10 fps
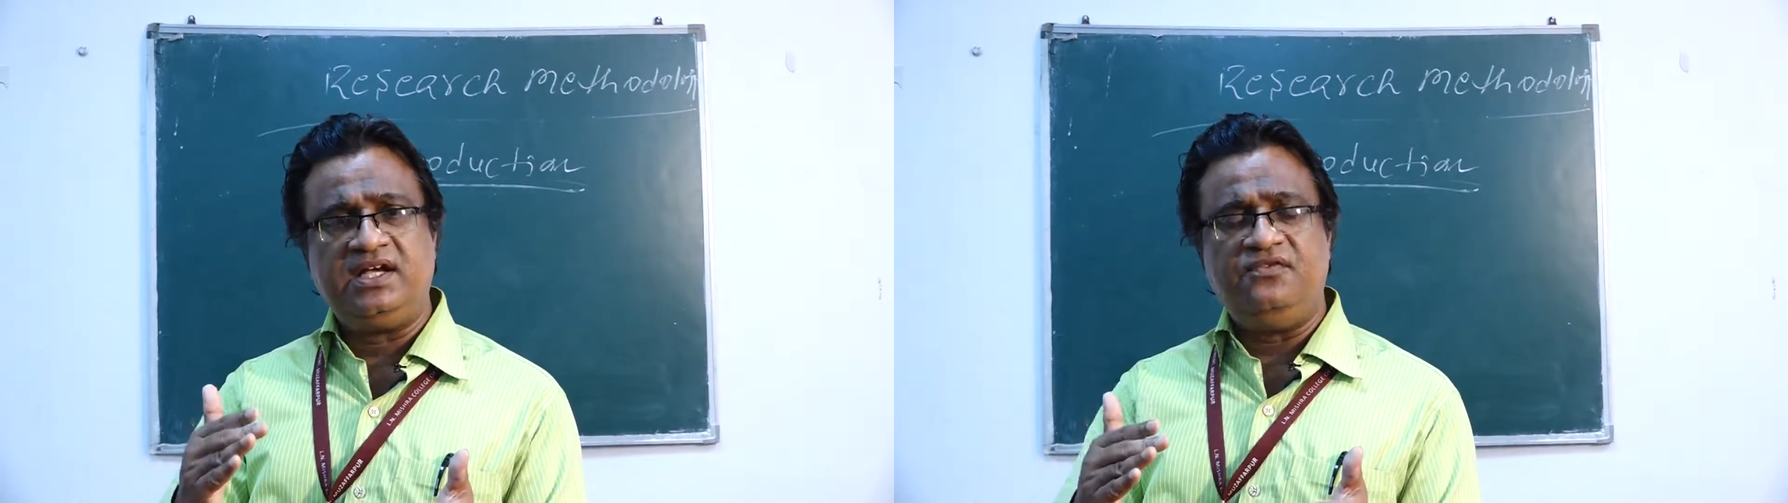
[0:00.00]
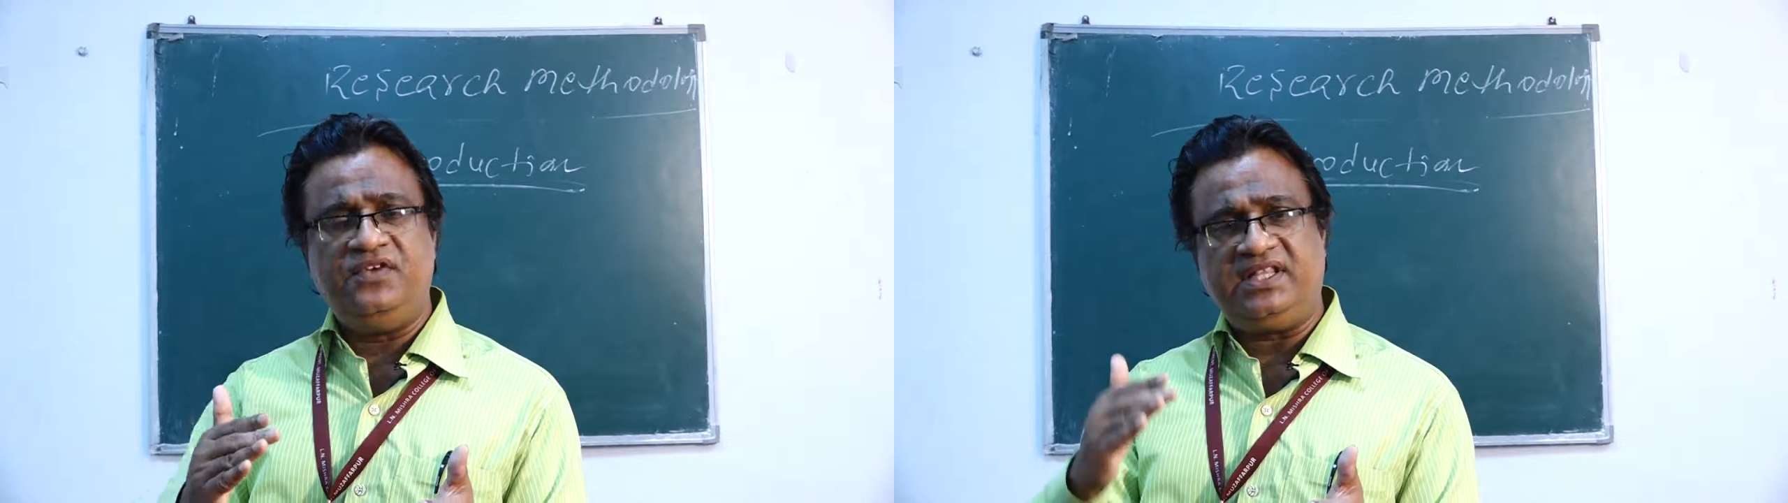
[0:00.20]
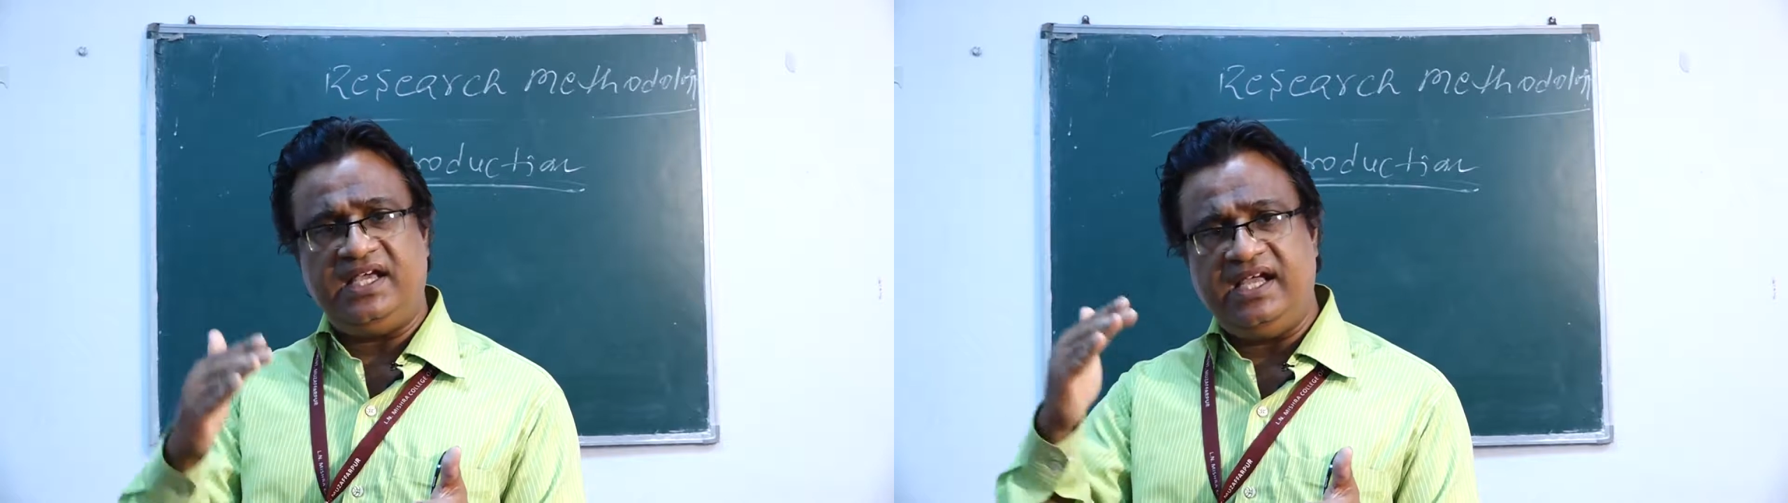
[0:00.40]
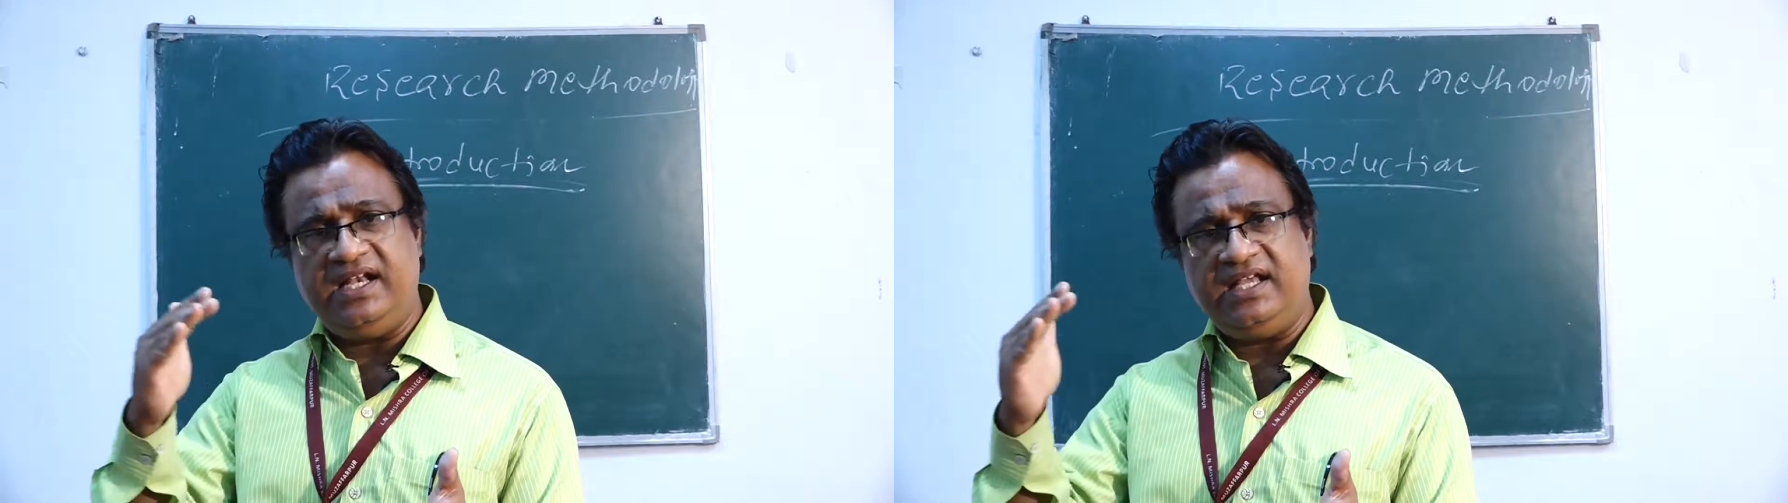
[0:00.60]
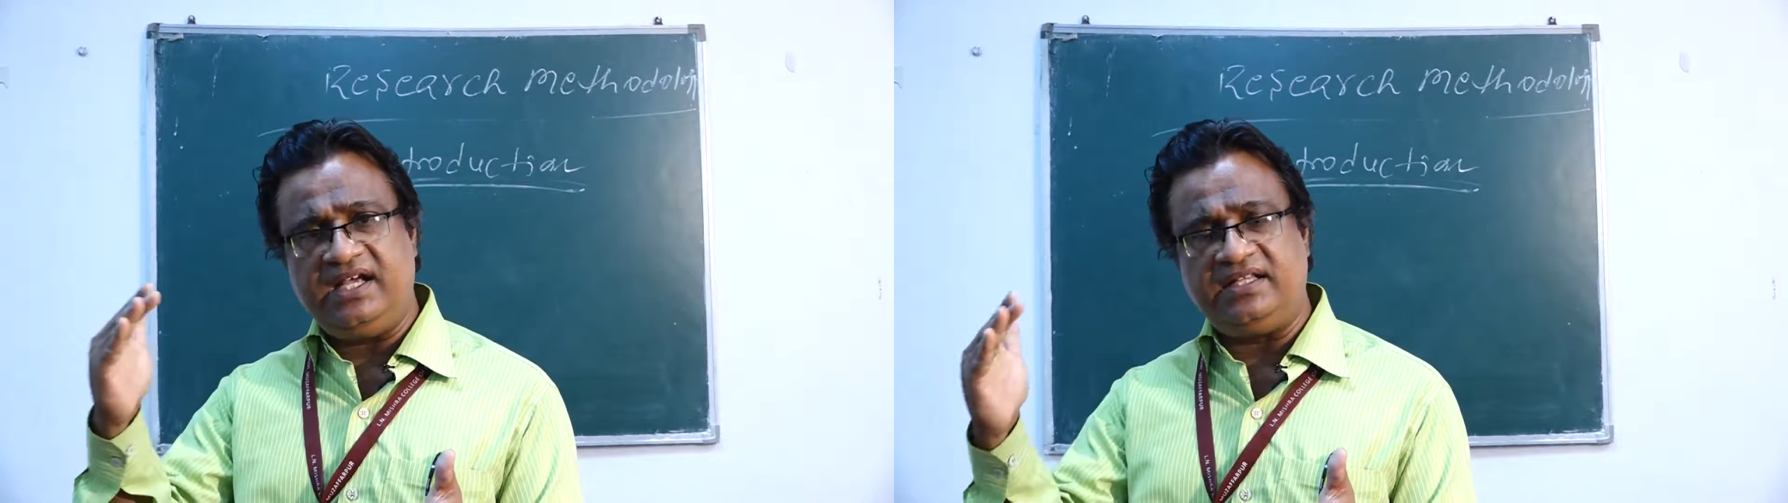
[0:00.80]
with
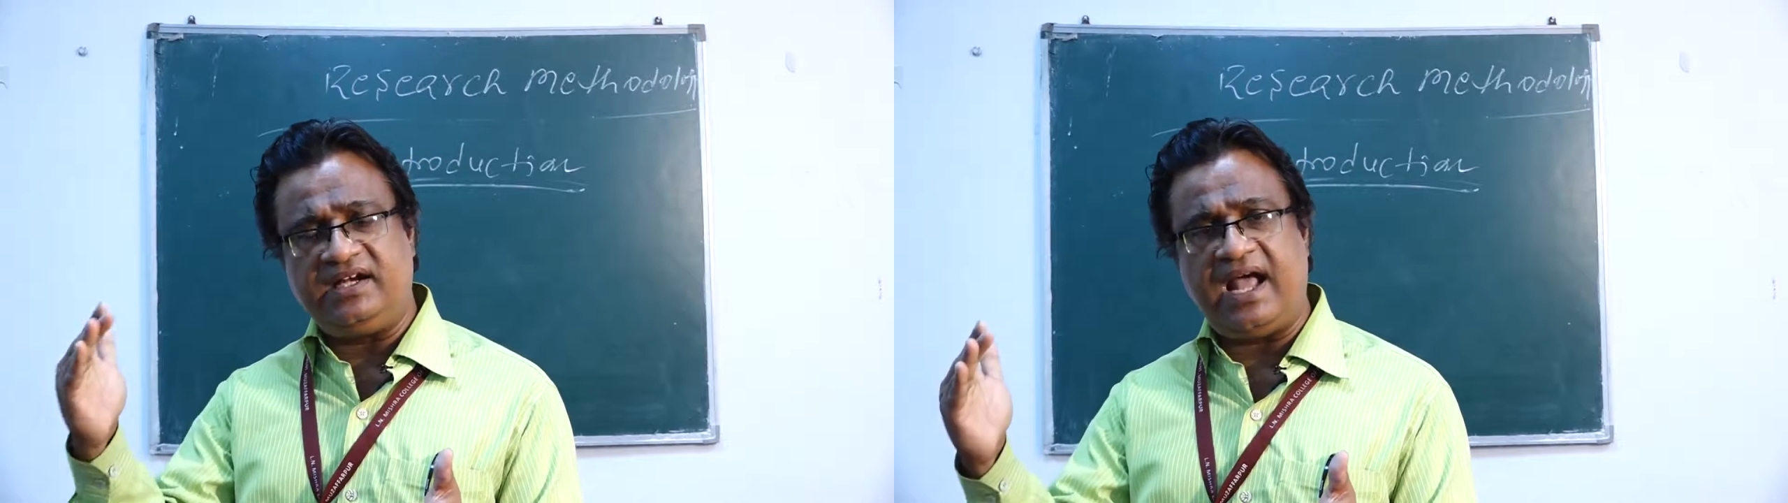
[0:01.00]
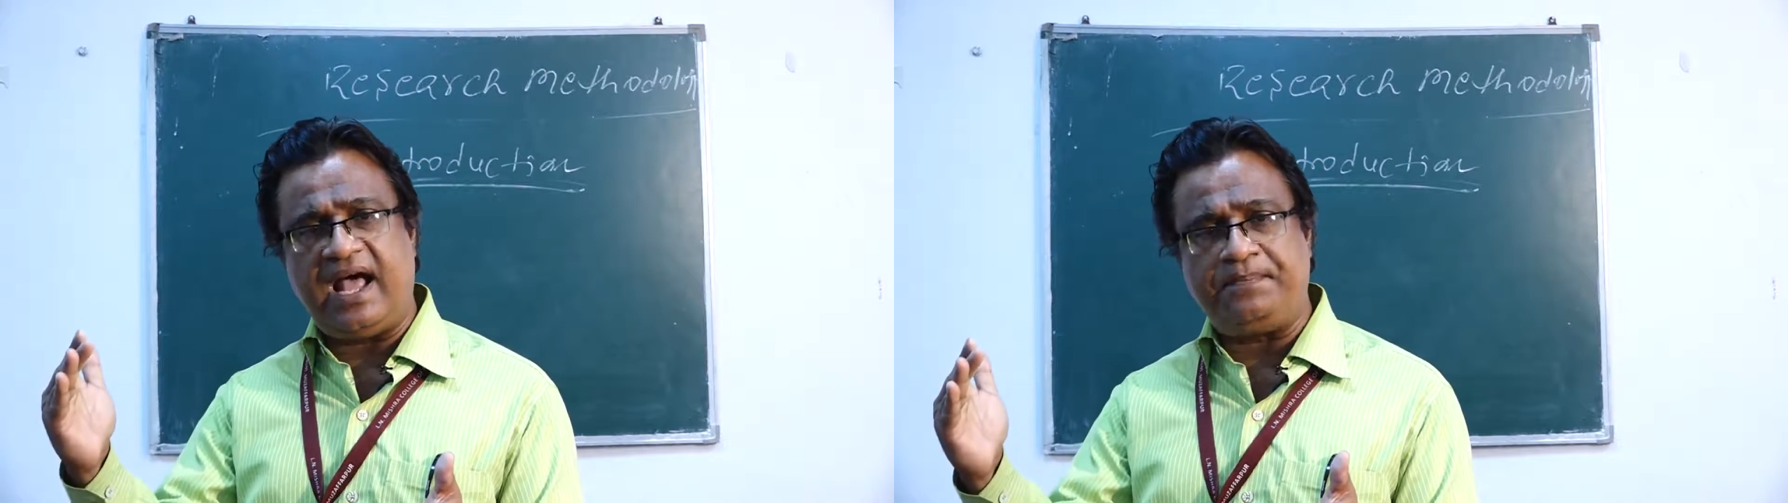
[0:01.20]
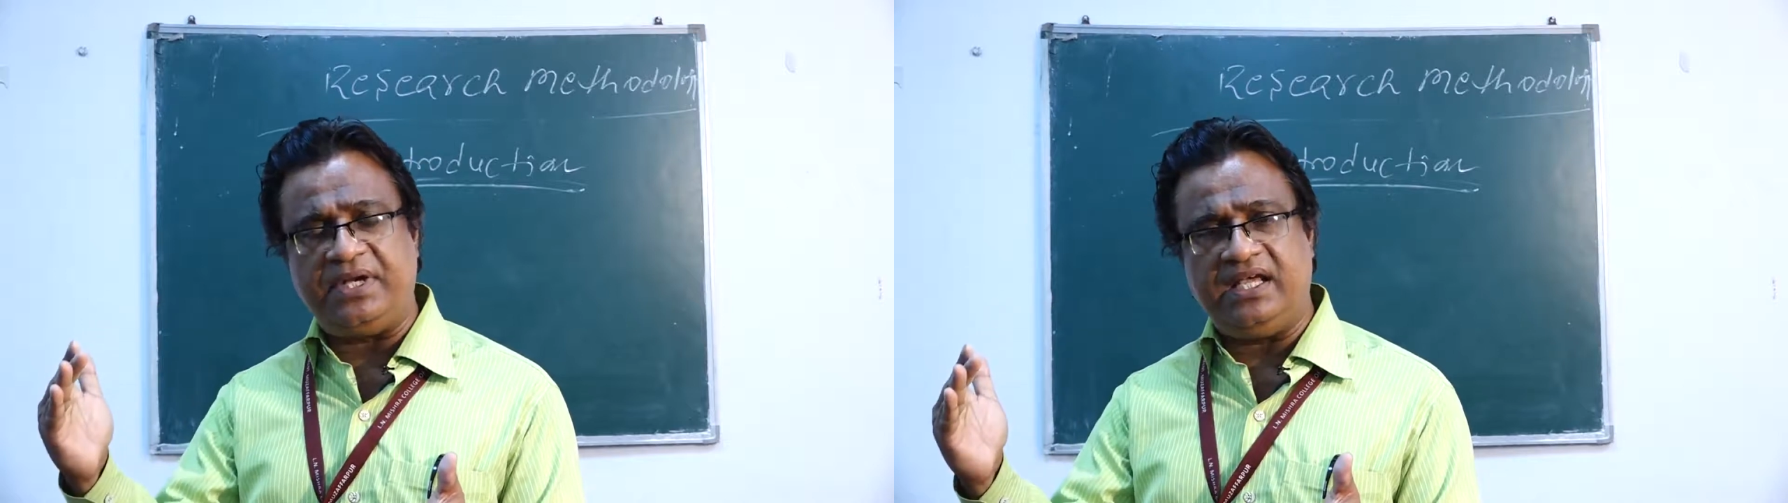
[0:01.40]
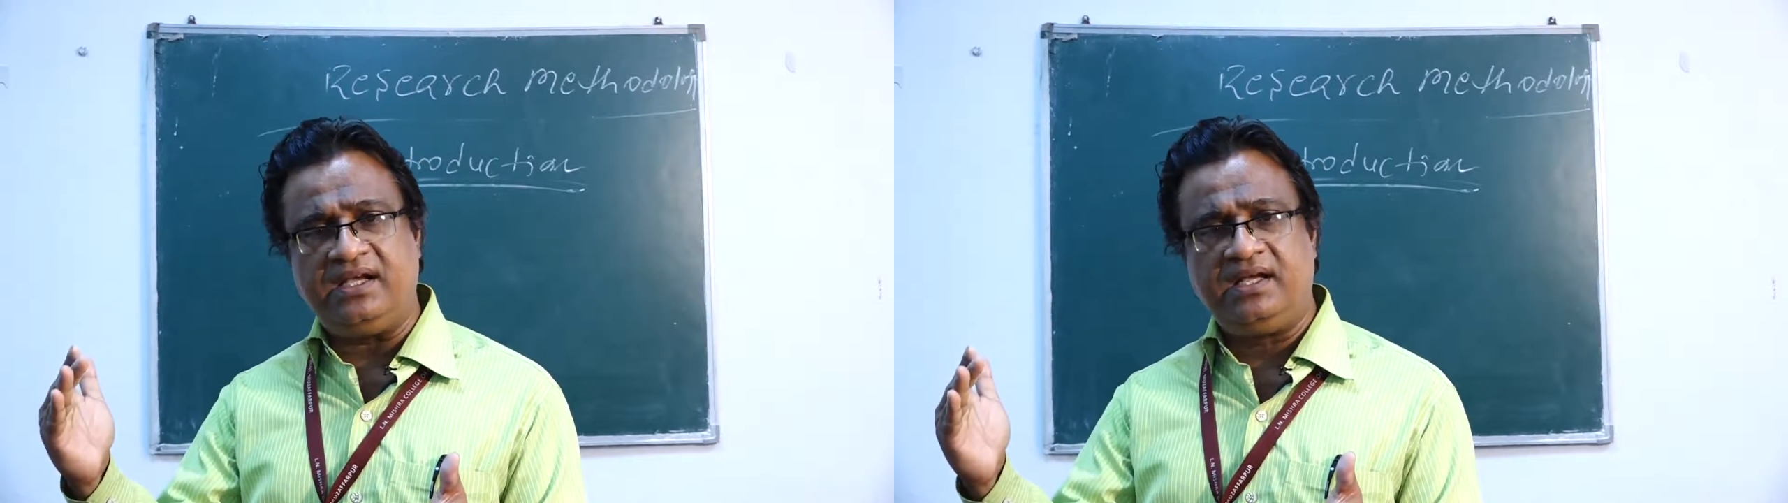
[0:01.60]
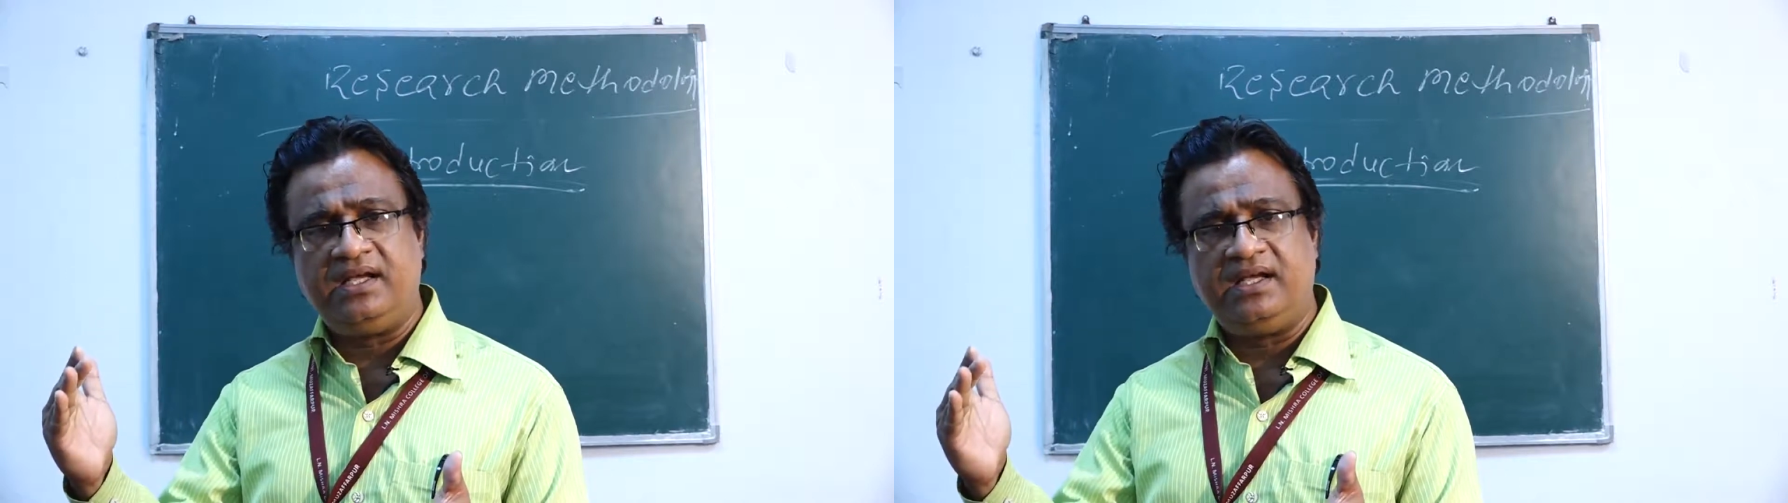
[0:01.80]
any other happening,